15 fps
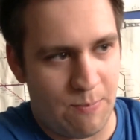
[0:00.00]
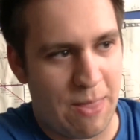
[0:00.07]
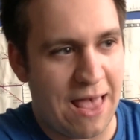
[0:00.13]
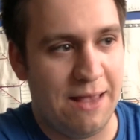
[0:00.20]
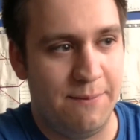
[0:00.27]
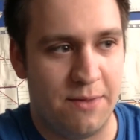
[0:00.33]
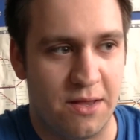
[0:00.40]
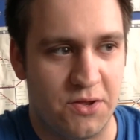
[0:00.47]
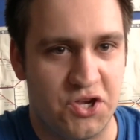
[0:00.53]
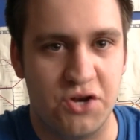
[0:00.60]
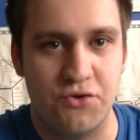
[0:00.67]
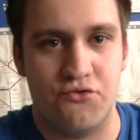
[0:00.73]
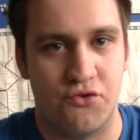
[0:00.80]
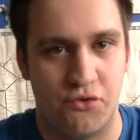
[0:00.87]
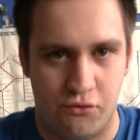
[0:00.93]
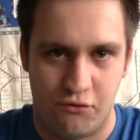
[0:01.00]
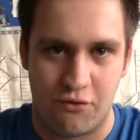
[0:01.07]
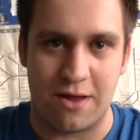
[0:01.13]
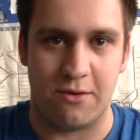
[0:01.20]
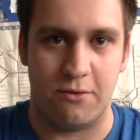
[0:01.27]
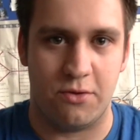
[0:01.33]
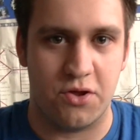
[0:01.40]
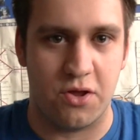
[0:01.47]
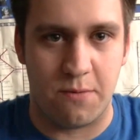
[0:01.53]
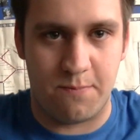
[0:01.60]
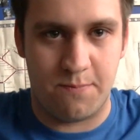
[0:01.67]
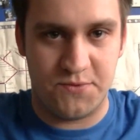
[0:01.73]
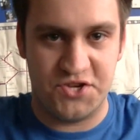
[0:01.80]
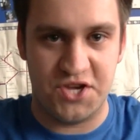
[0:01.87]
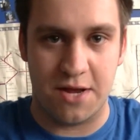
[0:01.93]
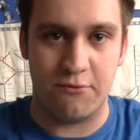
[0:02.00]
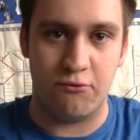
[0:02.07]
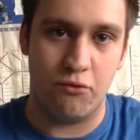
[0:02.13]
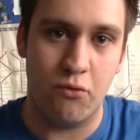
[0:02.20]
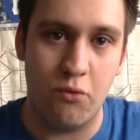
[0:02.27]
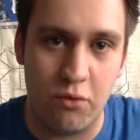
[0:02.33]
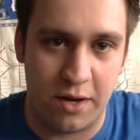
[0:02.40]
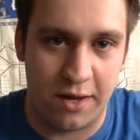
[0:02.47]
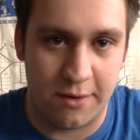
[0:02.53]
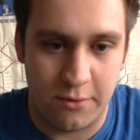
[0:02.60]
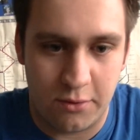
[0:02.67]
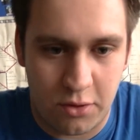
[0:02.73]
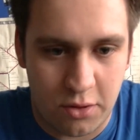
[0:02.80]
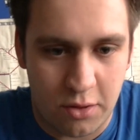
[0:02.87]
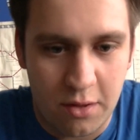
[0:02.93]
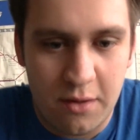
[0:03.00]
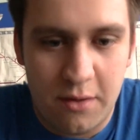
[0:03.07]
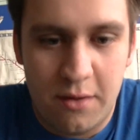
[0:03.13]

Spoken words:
aimed at children or adults, just general audience.